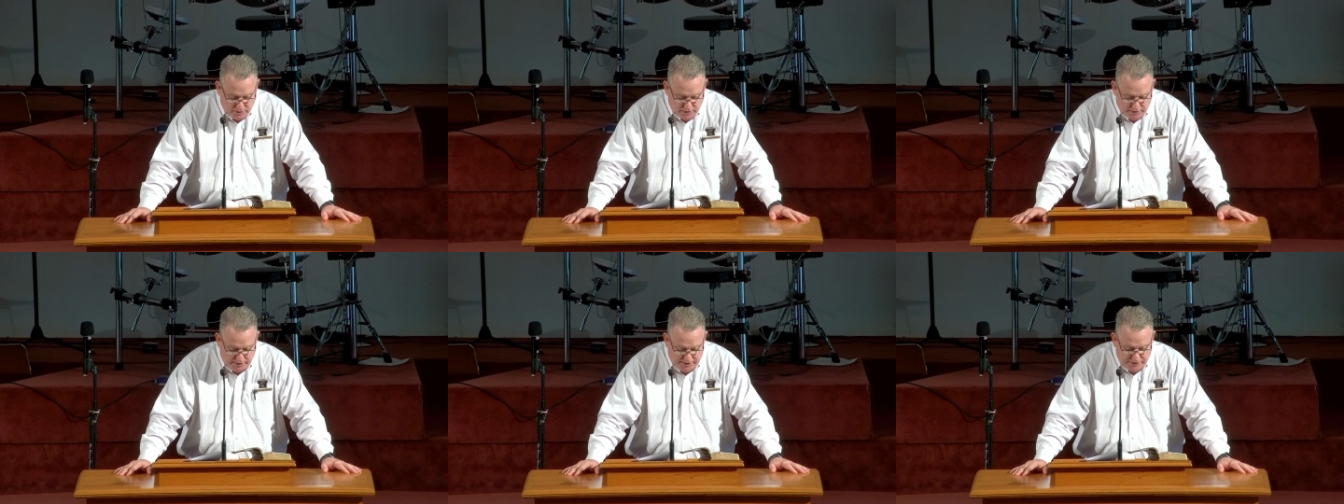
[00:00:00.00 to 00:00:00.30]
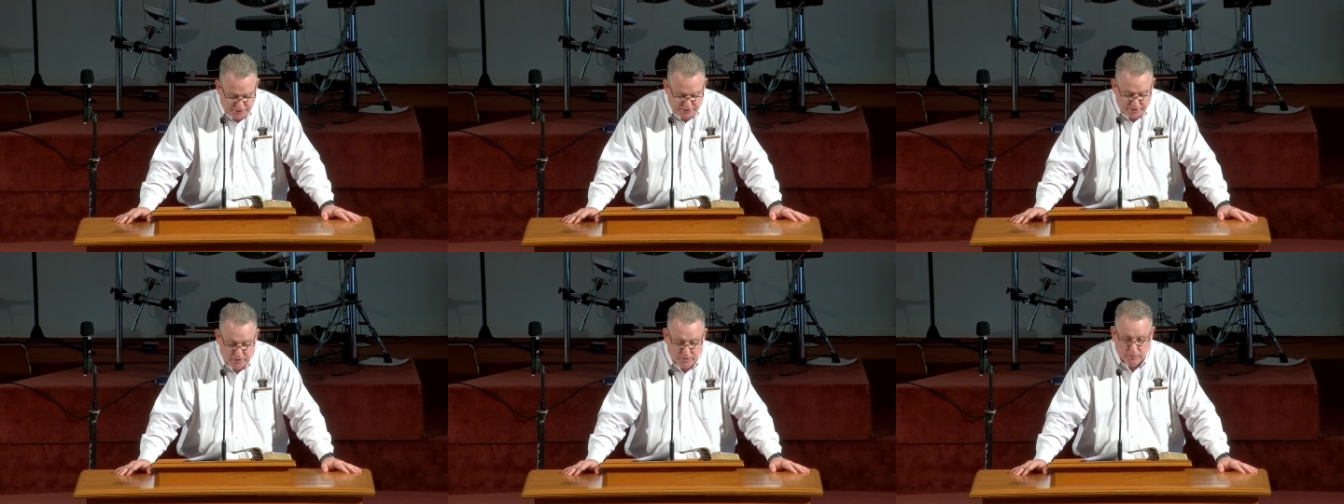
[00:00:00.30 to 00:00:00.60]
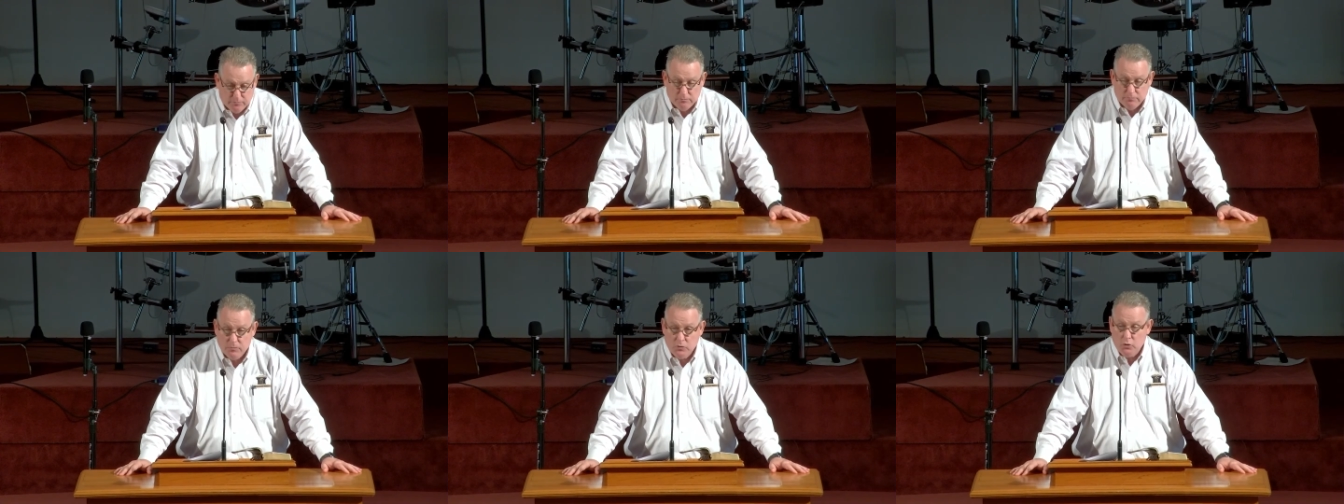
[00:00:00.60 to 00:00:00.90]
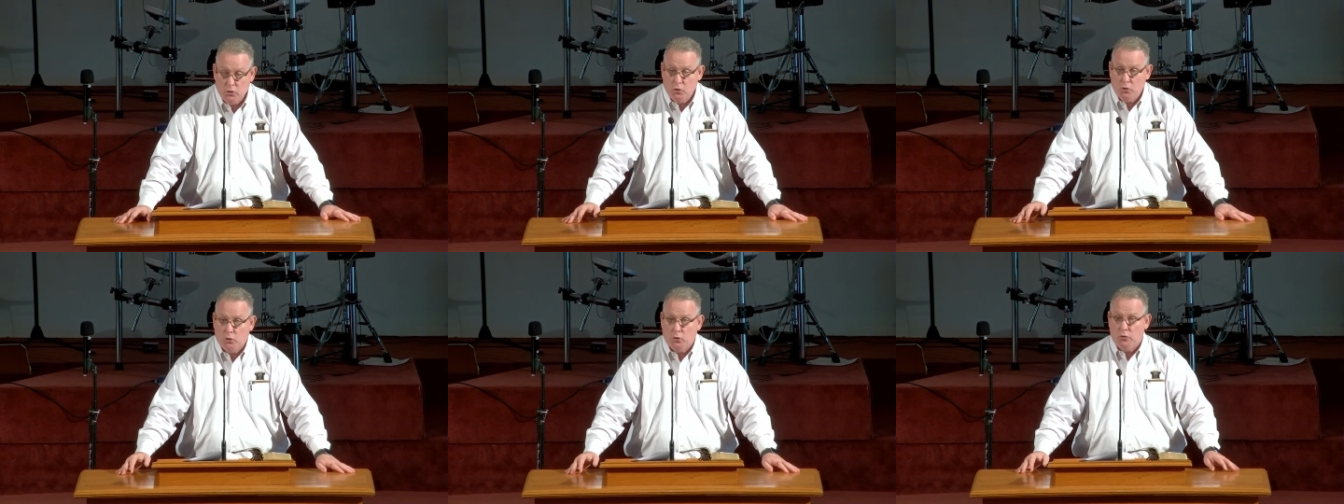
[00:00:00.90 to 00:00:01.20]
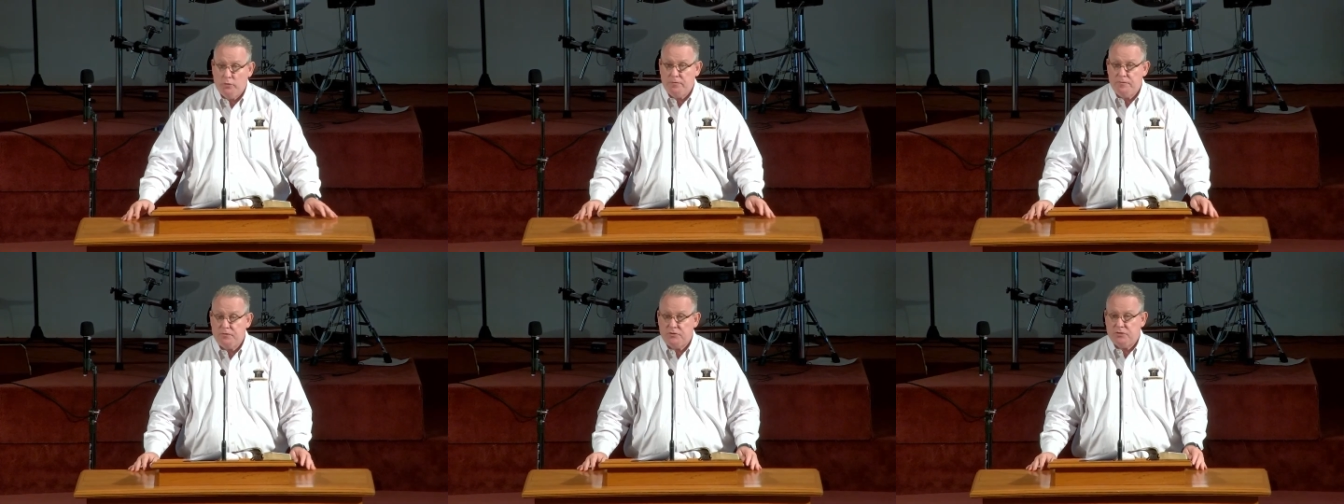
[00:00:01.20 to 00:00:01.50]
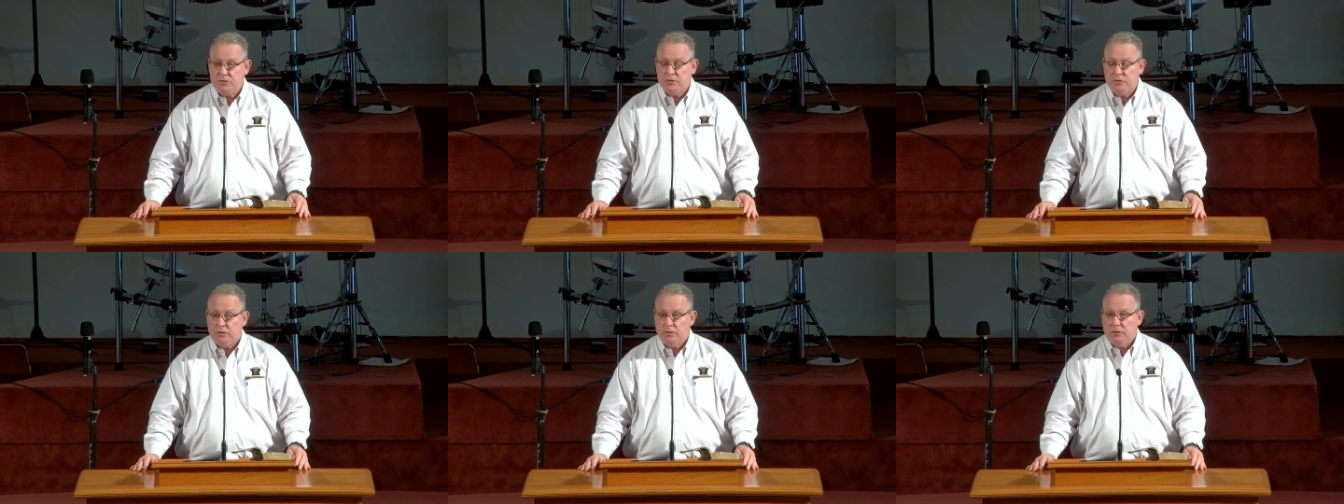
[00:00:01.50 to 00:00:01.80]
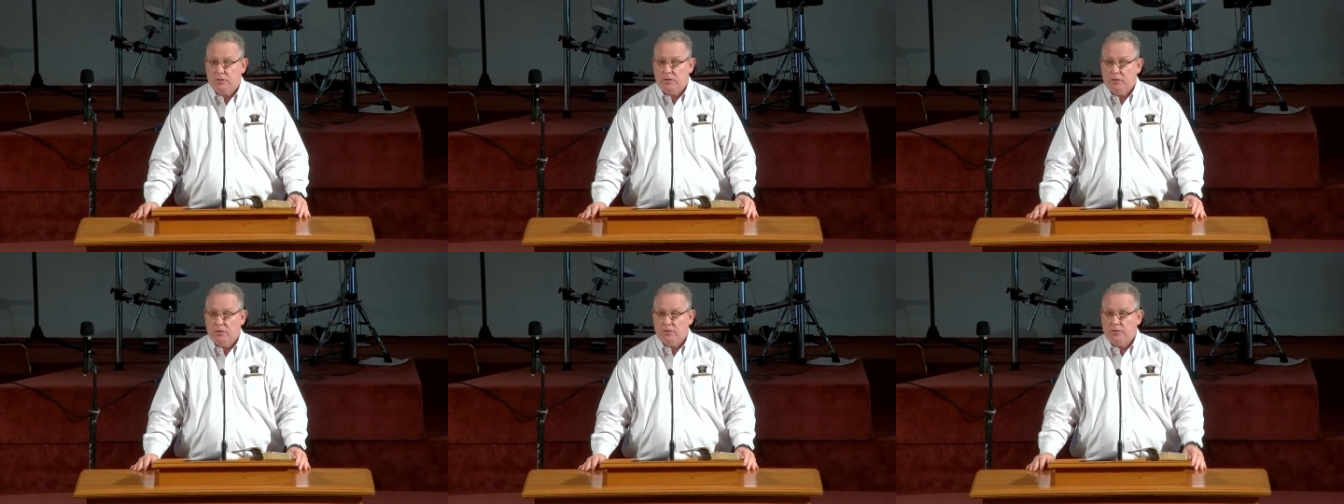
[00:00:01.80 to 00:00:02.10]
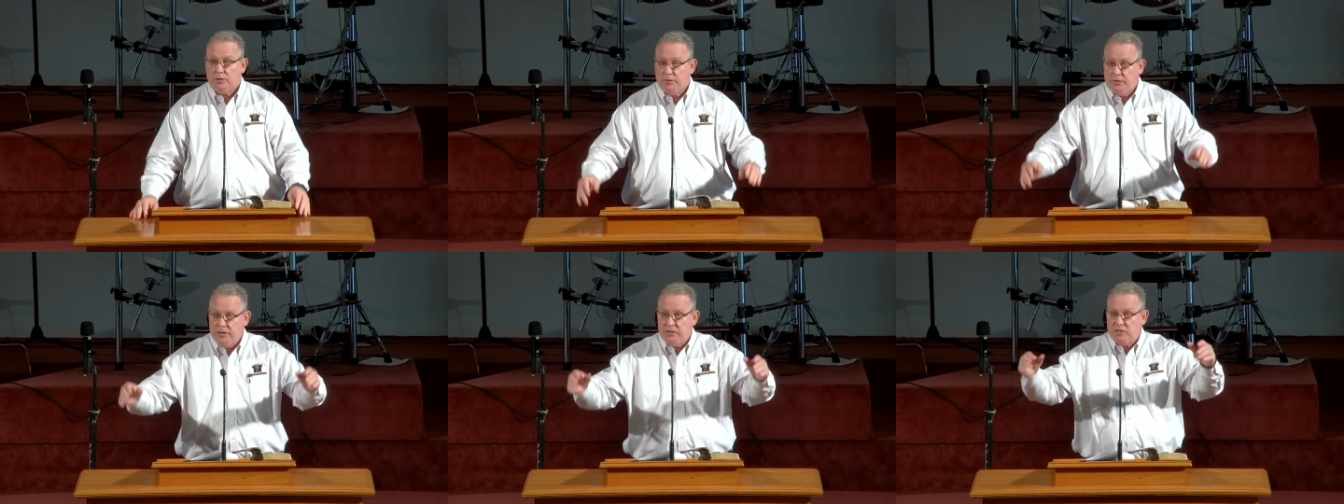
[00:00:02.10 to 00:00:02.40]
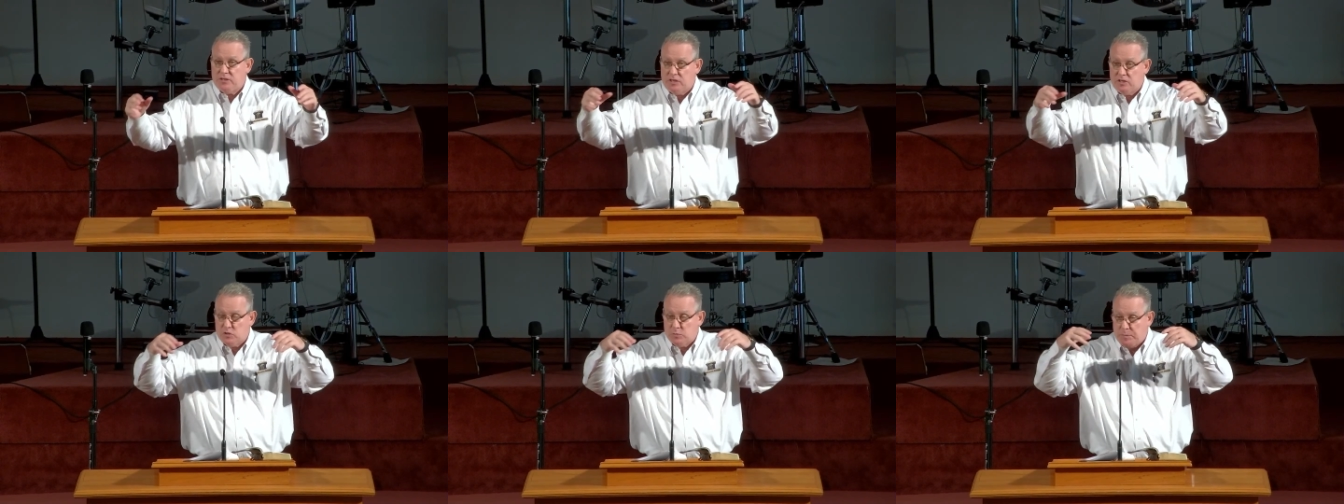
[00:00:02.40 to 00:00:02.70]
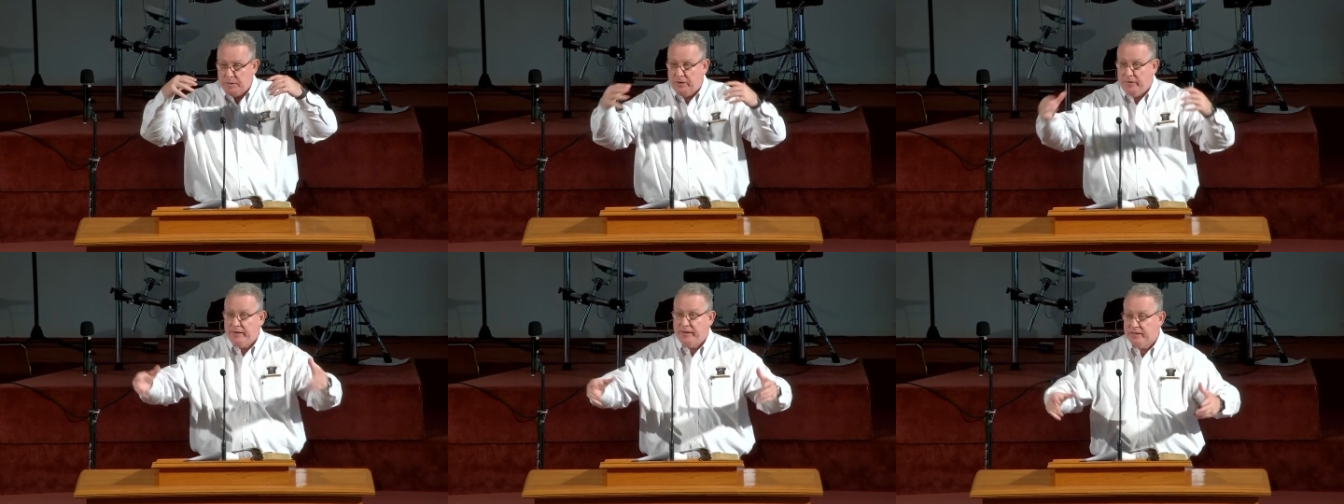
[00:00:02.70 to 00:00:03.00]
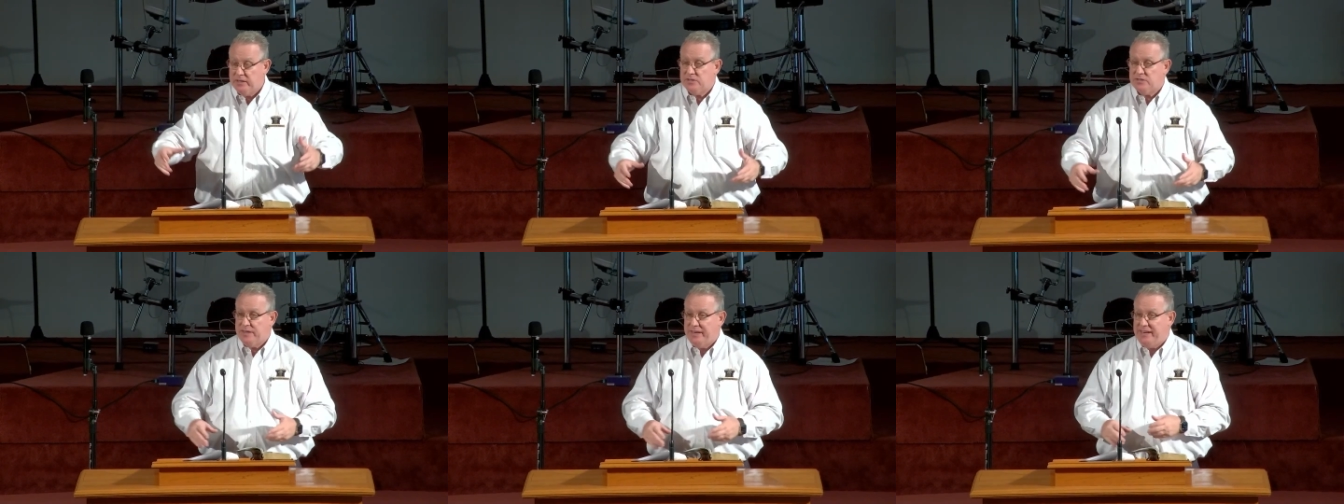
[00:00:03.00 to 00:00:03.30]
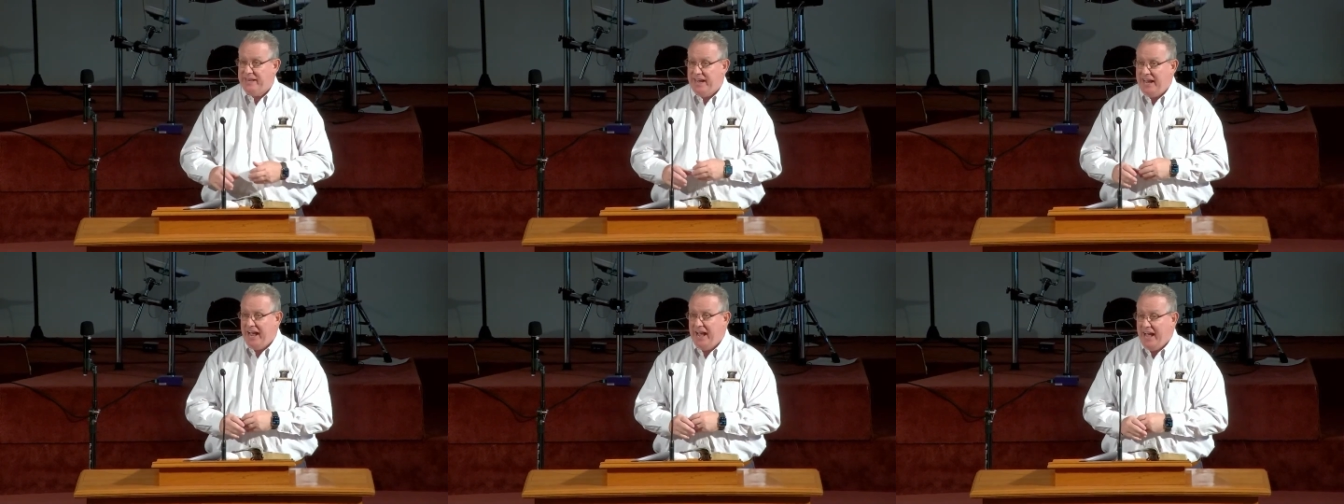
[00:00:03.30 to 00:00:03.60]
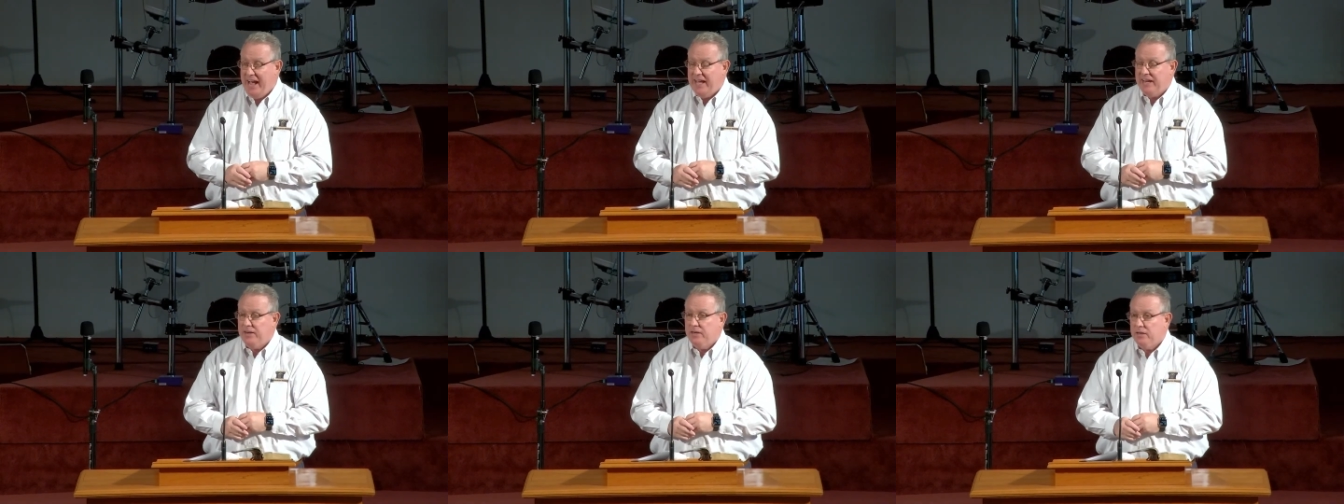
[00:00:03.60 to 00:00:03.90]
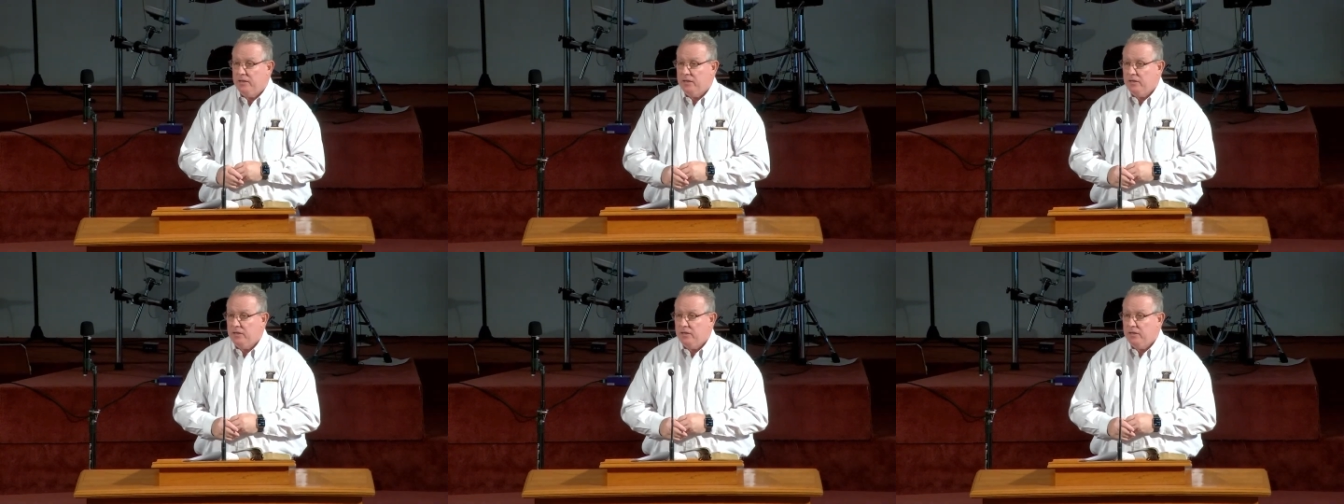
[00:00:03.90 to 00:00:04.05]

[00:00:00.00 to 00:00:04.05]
he then moves to this experience that he had